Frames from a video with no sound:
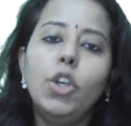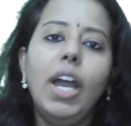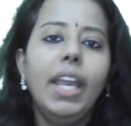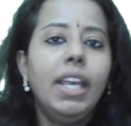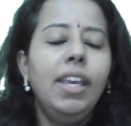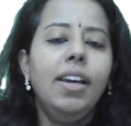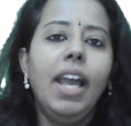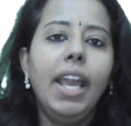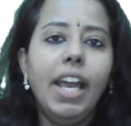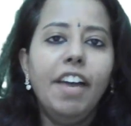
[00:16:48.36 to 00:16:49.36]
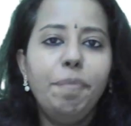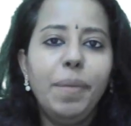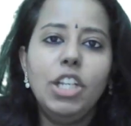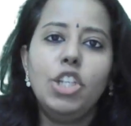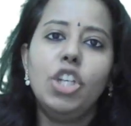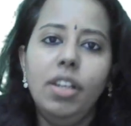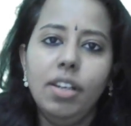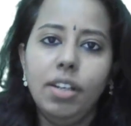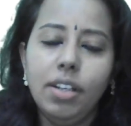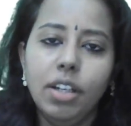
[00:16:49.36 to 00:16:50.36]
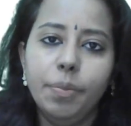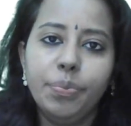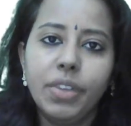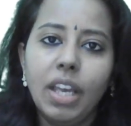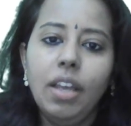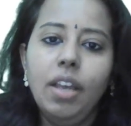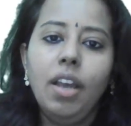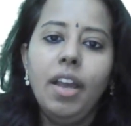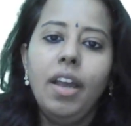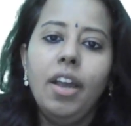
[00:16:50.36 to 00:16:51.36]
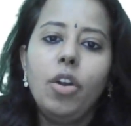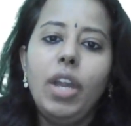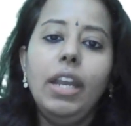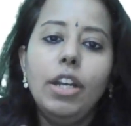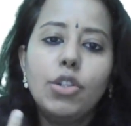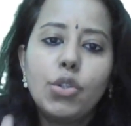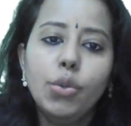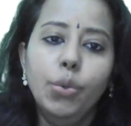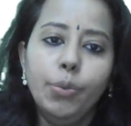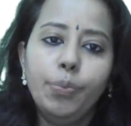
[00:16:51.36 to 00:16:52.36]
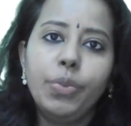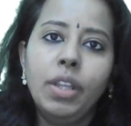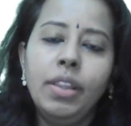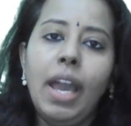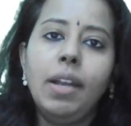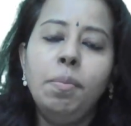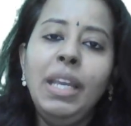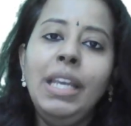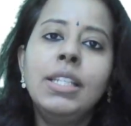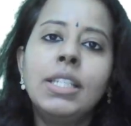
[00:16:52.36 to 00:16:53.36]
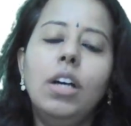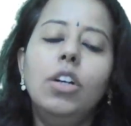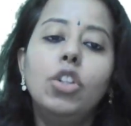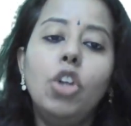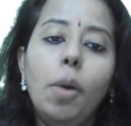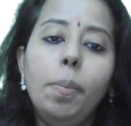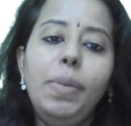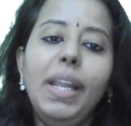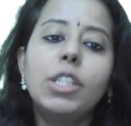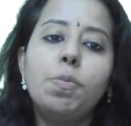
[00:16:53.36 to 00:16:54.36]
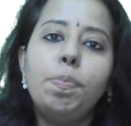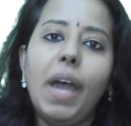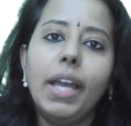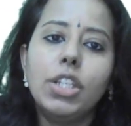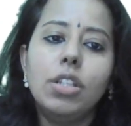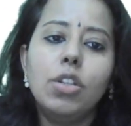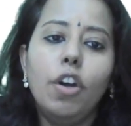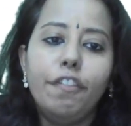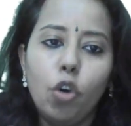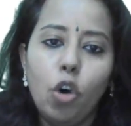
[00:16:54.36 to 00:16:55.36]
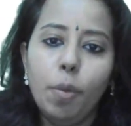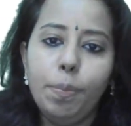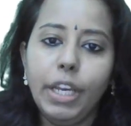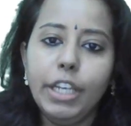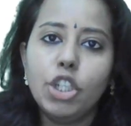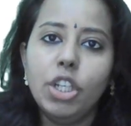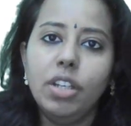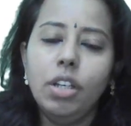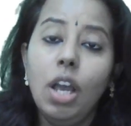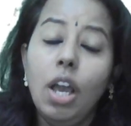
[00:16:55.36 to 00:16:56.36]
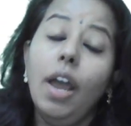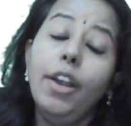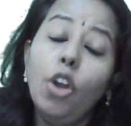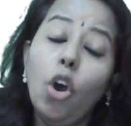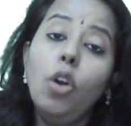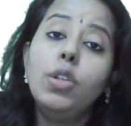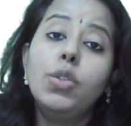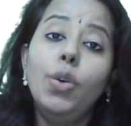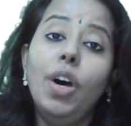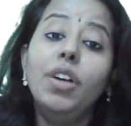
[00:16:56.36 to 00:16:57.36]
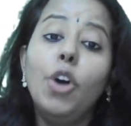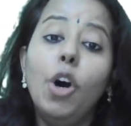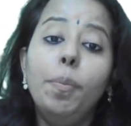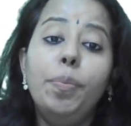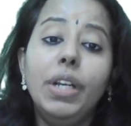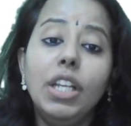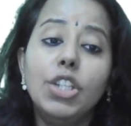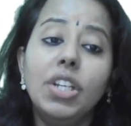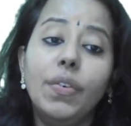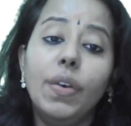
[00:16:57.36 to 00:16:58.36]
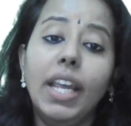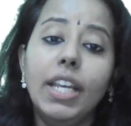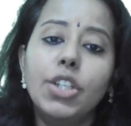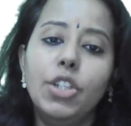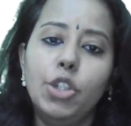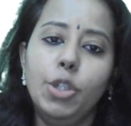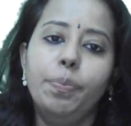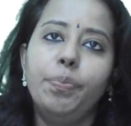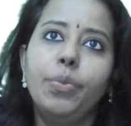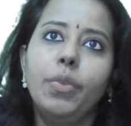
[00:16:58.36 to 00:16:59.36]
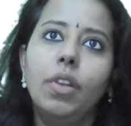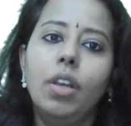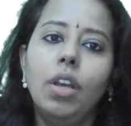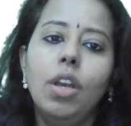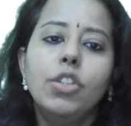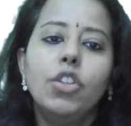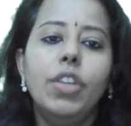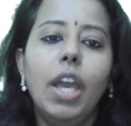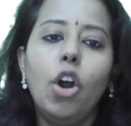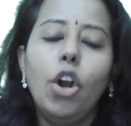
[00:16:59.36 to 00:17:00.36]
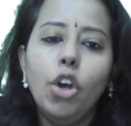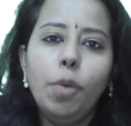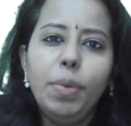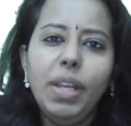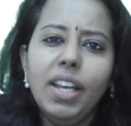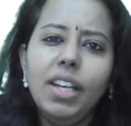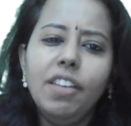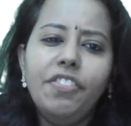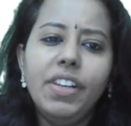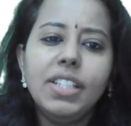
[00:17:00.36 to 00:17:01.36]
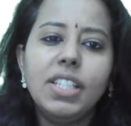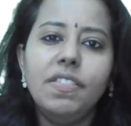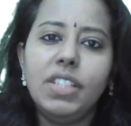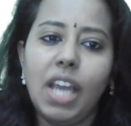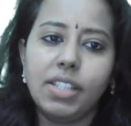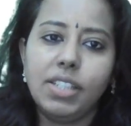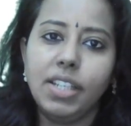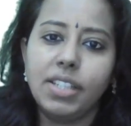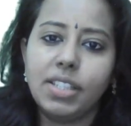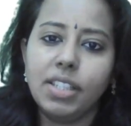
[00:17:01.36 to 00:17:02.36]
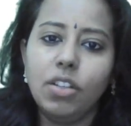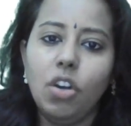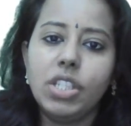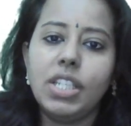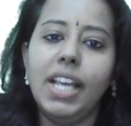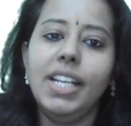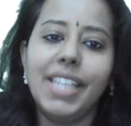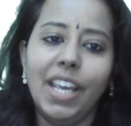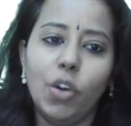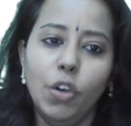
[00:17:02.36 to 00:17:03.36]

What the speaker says: So here I have mentioned a term, keiretsu, that means a complex pattern of cooperation and also a competition relationship. So they are adopting a defensive tactics in hostile